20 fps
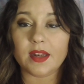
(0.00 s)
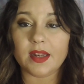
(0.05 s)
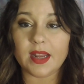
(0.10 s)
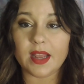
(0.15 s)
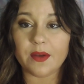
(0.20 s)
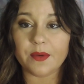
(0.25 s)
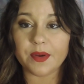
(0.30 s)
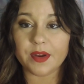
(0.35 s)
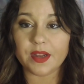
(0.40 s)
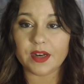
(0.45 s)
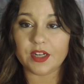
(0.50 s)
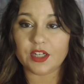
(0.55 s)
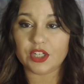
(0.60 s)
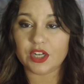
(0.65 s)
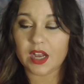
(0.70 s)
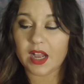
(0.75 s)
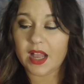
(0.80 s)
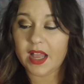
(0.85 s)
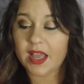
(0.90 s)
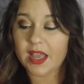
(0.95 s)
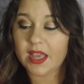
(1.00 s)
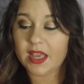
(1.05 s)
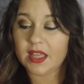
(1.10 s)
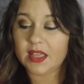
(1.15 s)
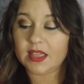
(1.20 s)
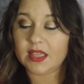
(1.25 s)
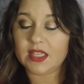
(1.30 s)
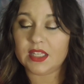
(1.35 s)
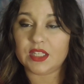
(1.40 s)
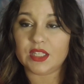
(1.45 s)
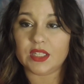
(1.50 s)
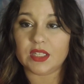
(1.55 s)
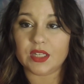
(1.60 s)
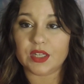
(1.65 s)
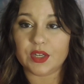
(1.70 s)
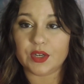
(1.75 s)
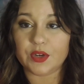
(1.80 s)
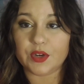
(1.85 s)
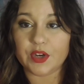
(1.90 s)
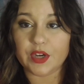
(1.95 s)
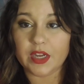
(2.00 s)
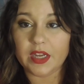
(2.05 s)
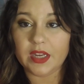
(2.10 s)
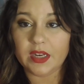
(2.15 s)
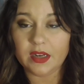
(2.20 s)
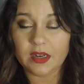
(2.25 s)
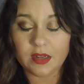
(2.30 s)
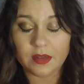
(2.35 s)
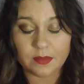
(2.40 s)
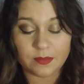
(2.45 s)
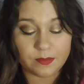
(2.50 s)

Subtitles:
Now we're going to try this green.